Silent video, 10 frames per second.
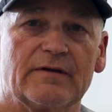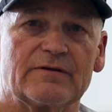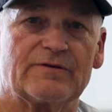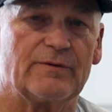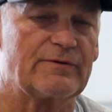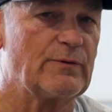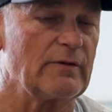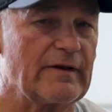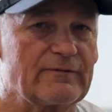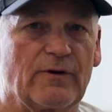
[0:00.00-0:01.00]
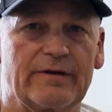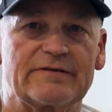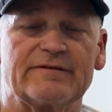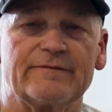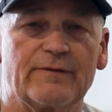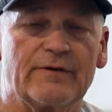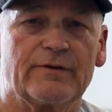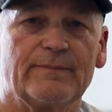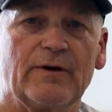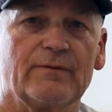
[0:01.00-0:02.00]
So the two electronics in the front of
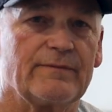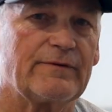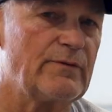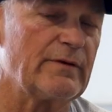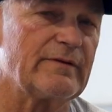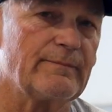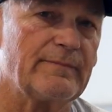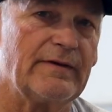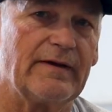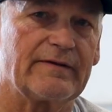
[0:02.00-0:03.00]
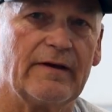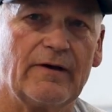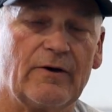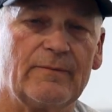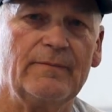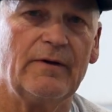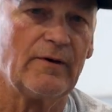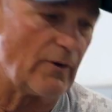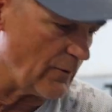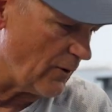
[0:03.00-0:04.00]
the boat, the two at the helm,
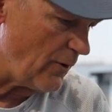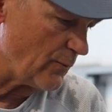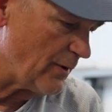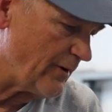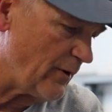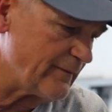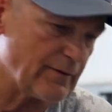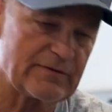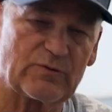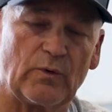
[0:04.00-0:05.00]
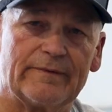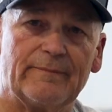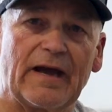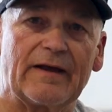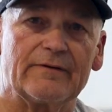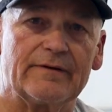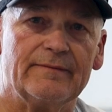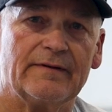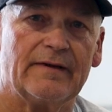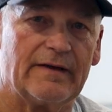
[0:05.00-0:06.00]
are all run off of this one battery.
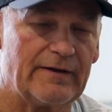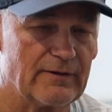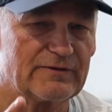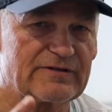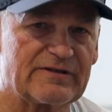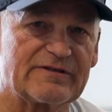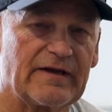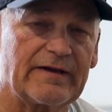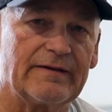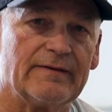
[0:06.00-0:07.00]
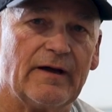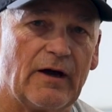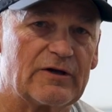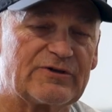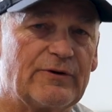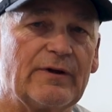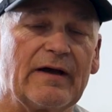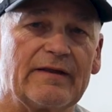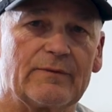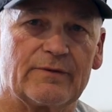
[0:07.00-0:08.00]
And here in just a second, I'll show you
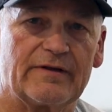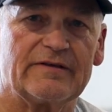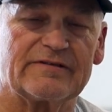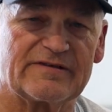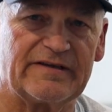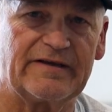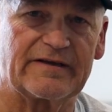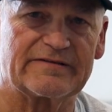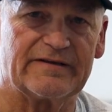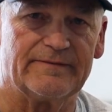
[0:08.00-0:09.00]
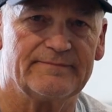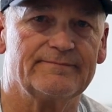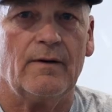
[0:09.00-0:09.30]
how that redundancy kicks in.